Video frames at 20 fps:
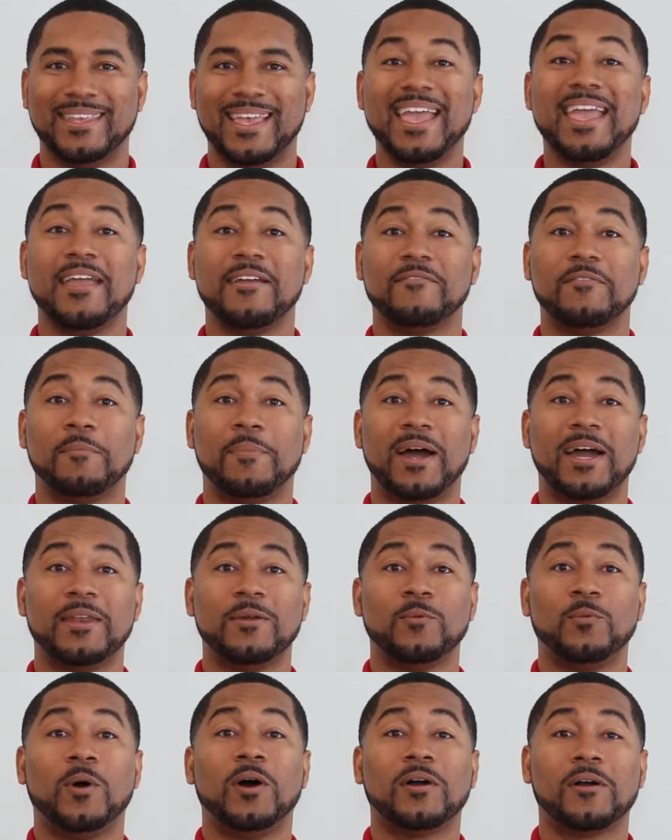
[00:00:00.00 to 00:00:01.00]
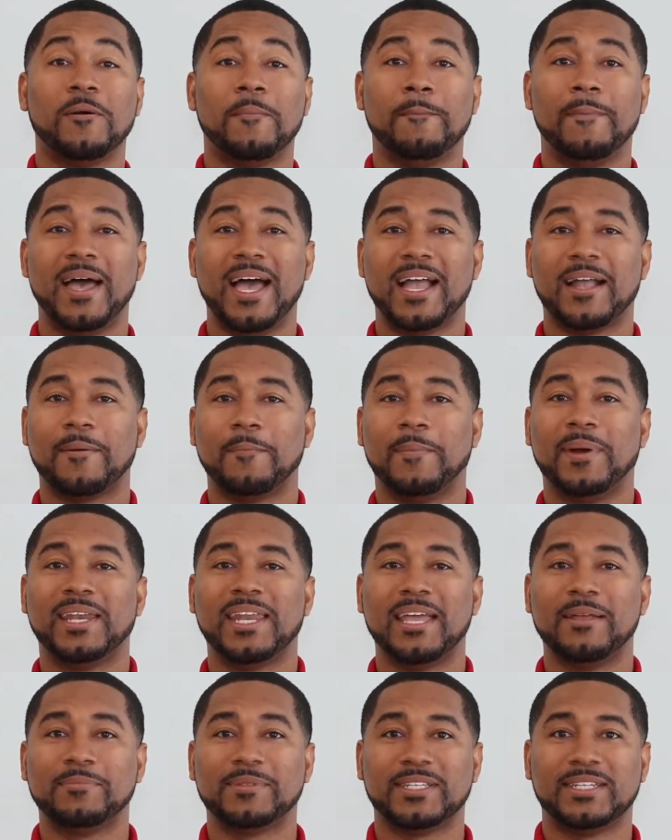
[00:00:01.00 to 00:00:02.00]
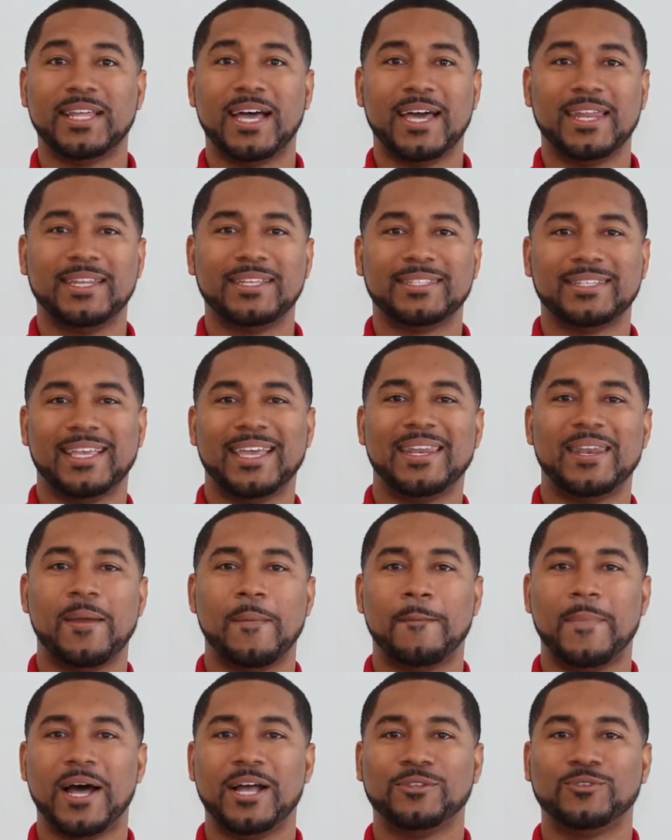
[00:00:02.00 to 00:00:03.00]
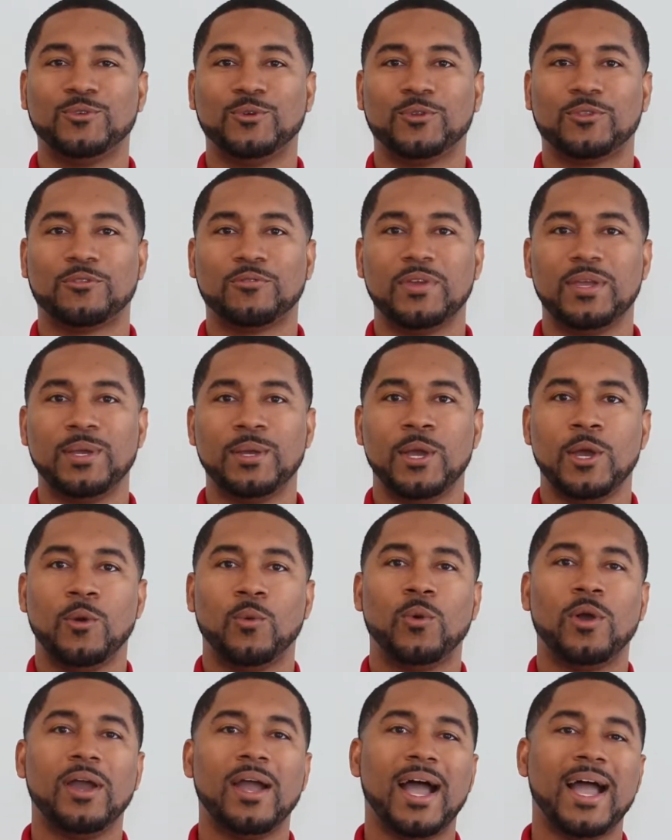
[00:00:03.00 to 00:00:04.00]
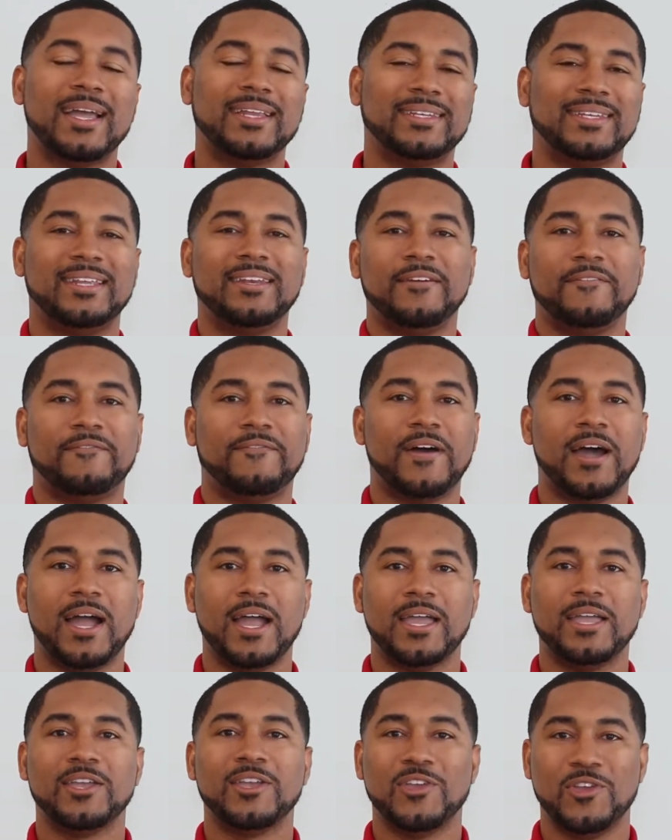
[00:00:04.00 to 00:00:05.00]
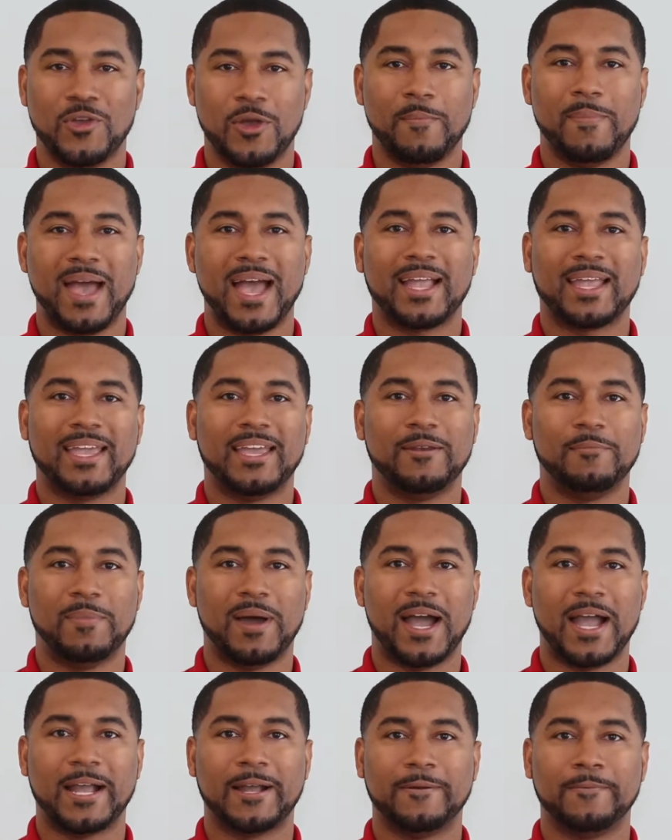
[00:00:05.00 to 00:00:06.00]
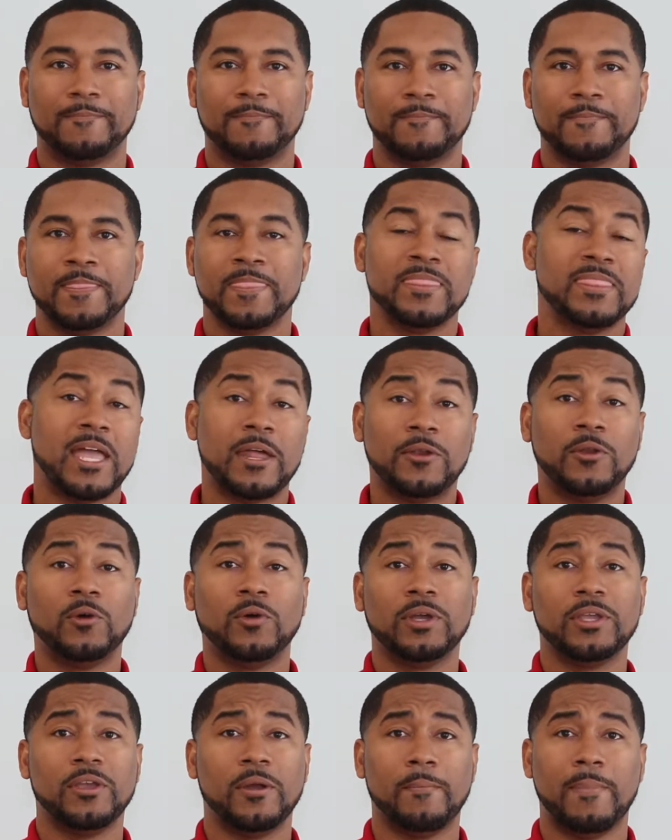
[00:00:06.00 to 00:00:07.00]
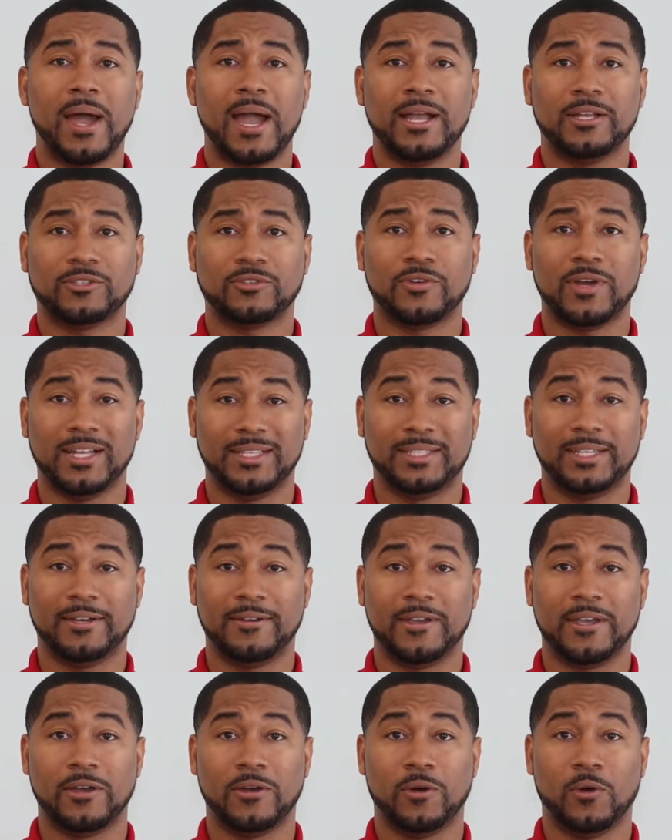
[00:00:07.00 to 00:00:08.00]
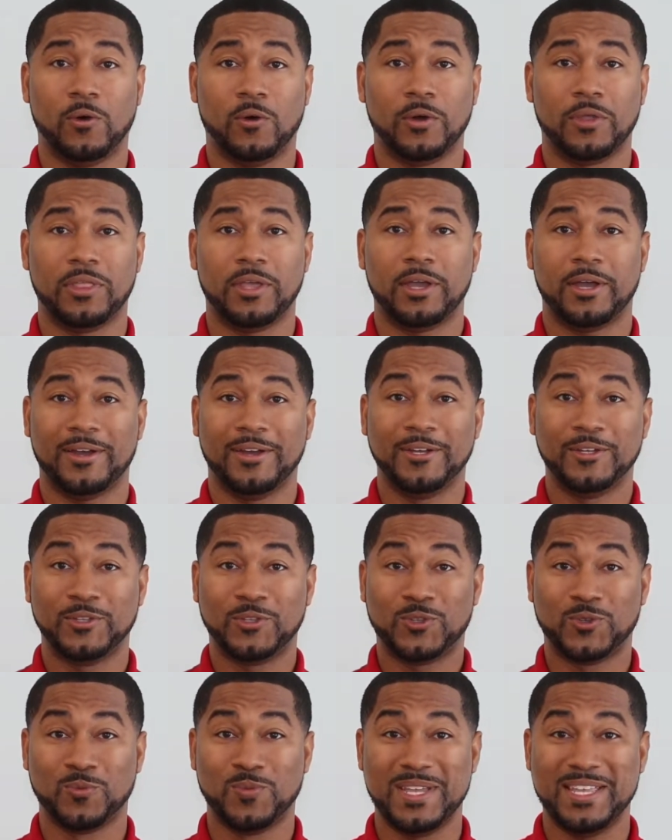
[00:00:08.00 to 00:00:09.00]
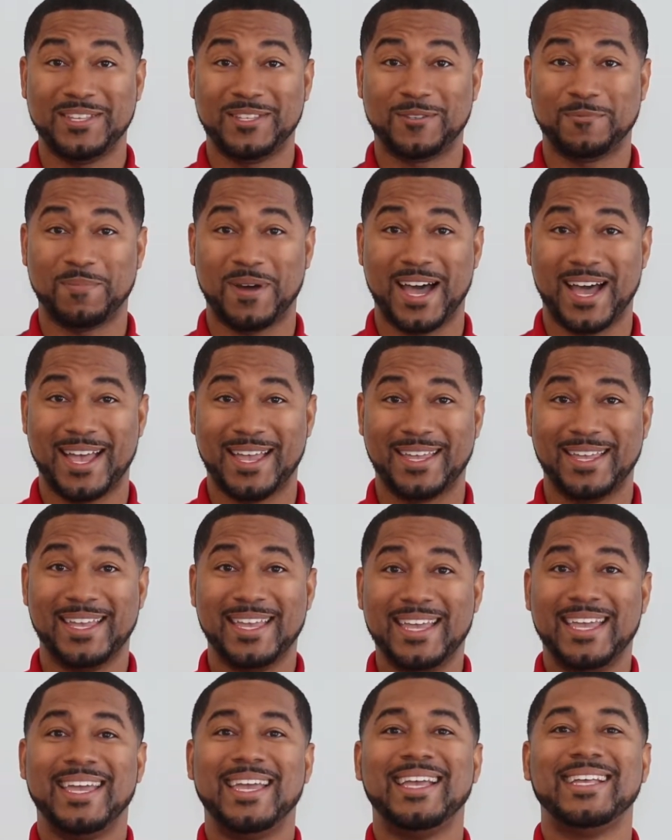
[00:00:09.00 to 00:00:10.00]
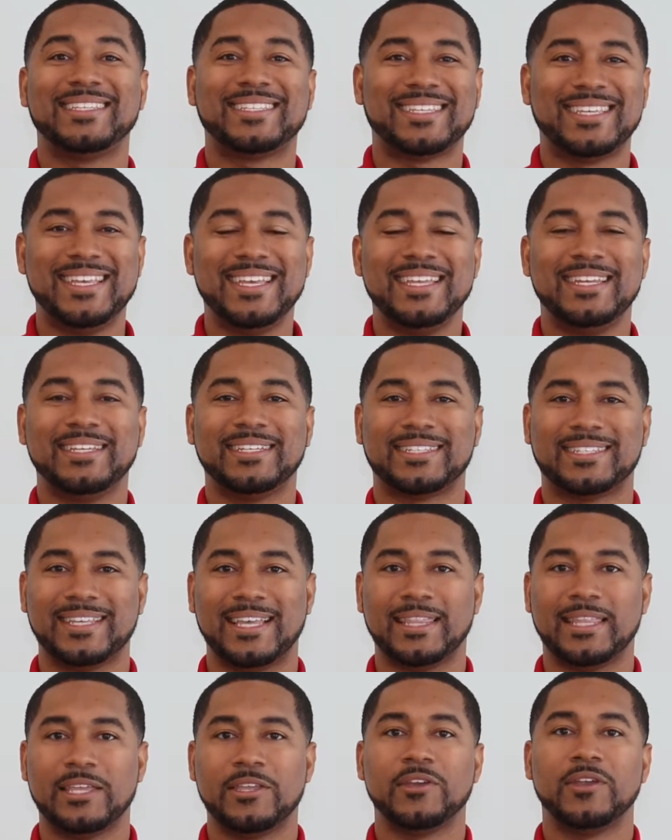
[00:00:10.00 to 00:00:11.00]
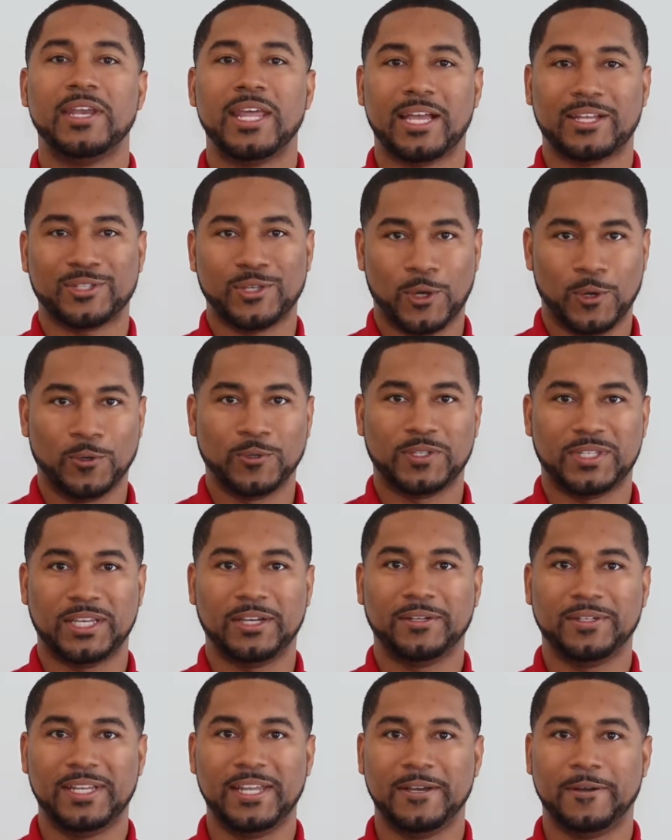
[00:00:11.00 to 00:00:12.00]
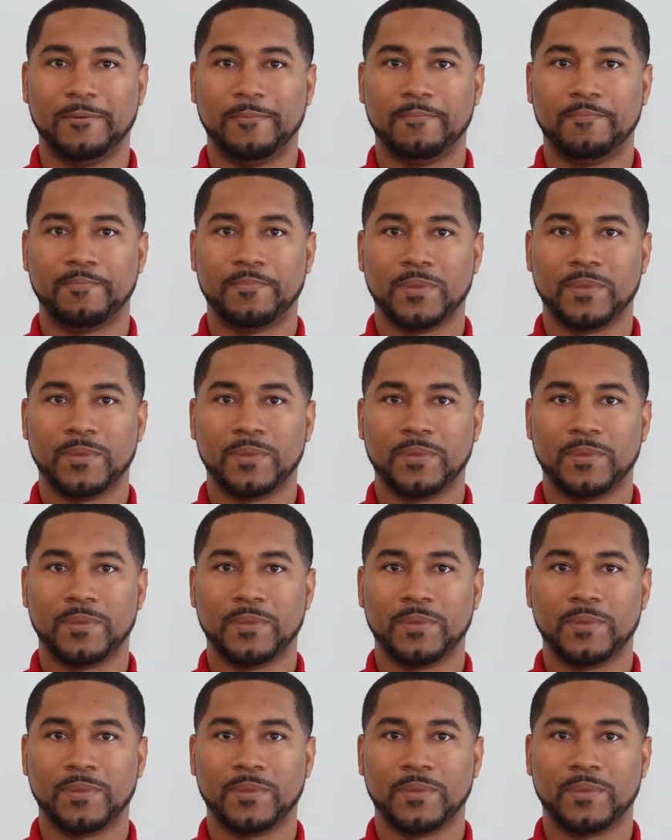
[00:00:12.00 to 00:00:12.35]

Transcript: Hey everybody, welcome back. My name's Adonis, and in module three, we're identifying your back-end buyer. Now, knowing your buyer's criteria or their sweet spot is key to selling your next wholesale deal.